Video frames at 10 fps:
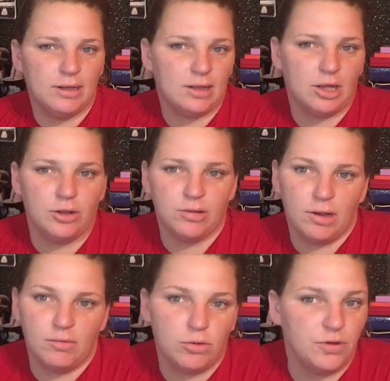it's like you
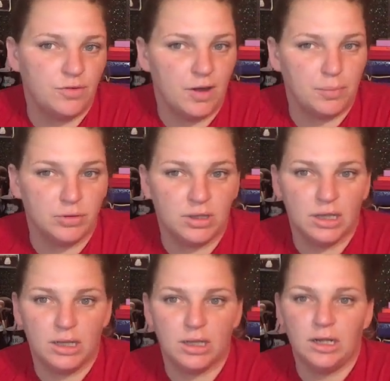save
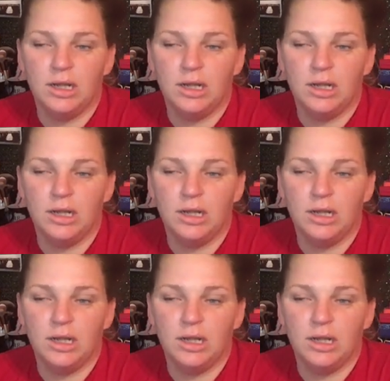25%.